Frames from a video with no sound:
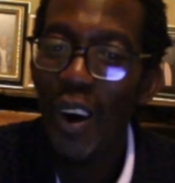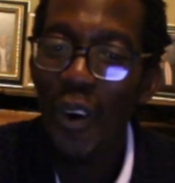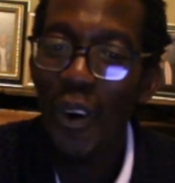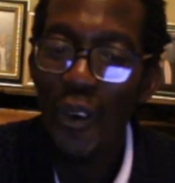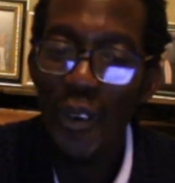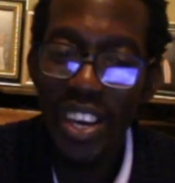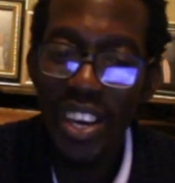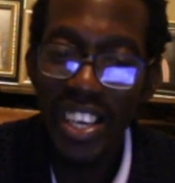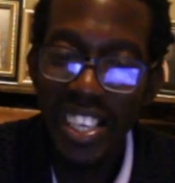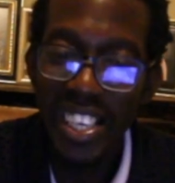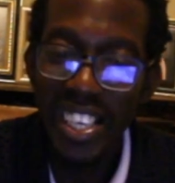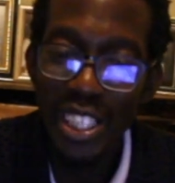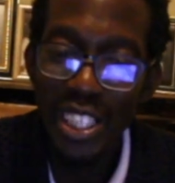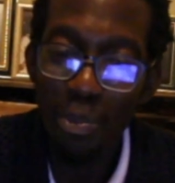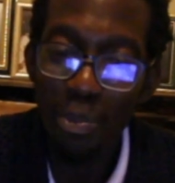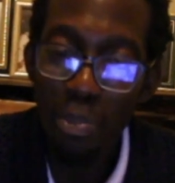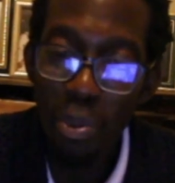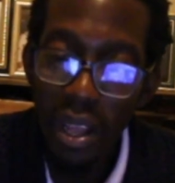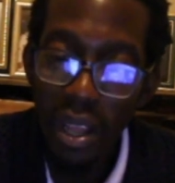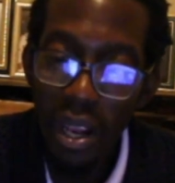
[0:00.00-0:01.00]
We can
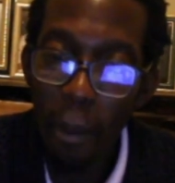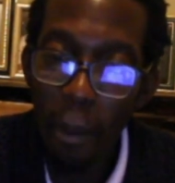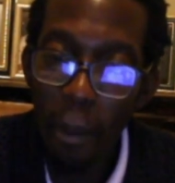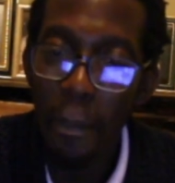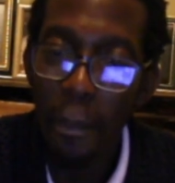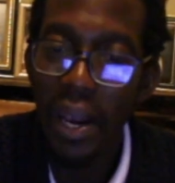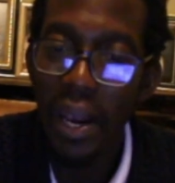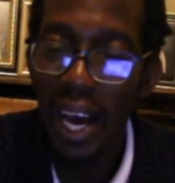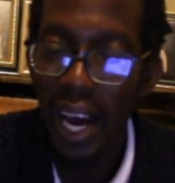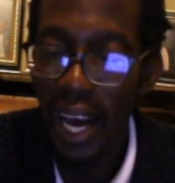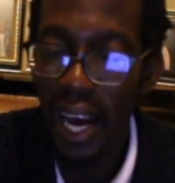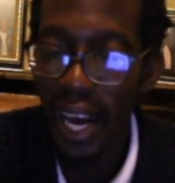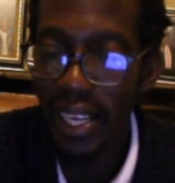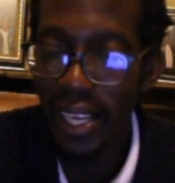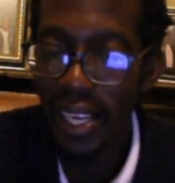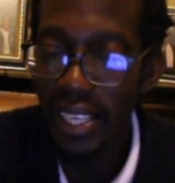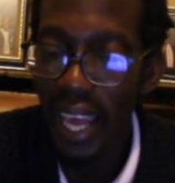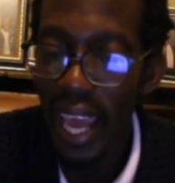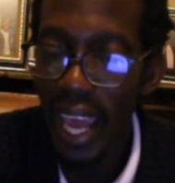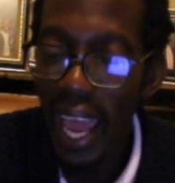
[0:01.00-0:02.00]
spill
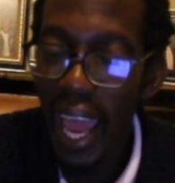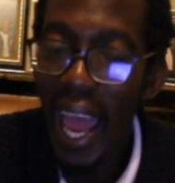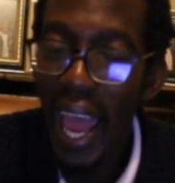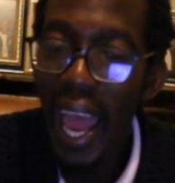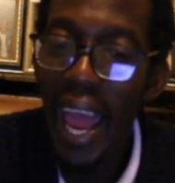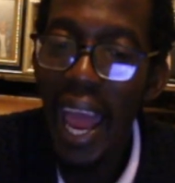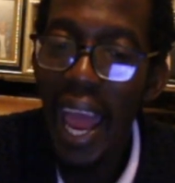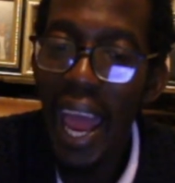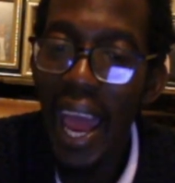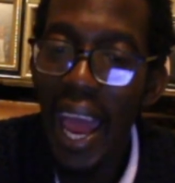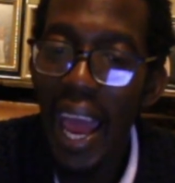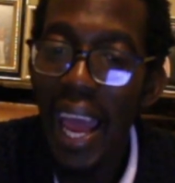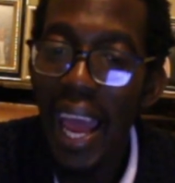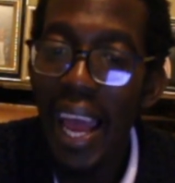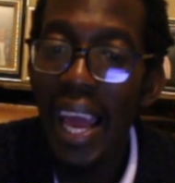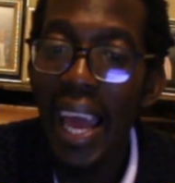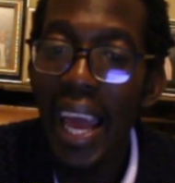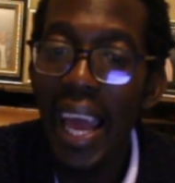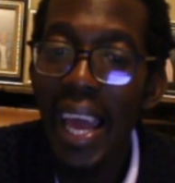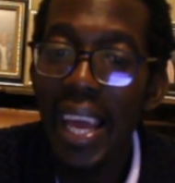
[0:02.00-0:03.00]
blood,
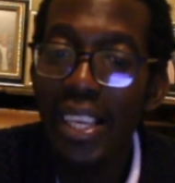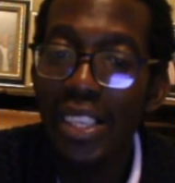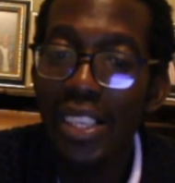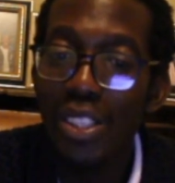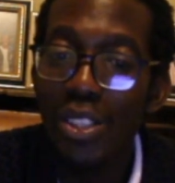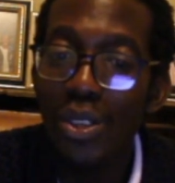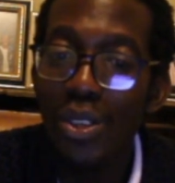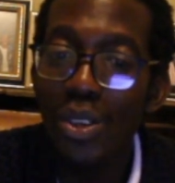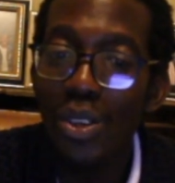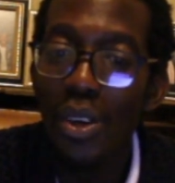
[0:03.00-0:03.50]
and